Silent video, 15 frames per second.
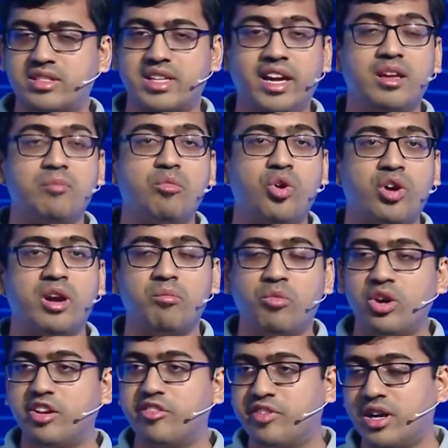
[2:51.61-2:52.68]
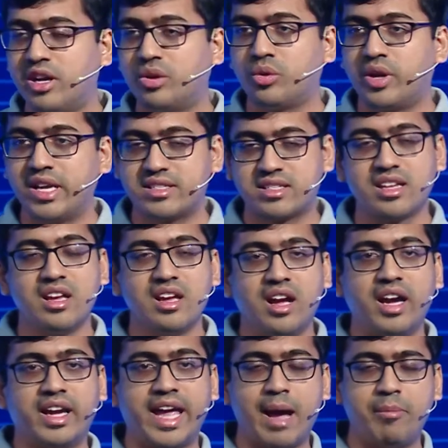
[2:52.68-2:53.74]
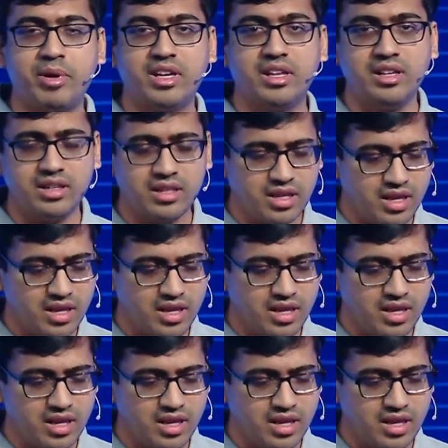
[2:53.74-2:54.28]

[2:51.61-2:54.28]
It's getting more and more difficult to raise uh, capital.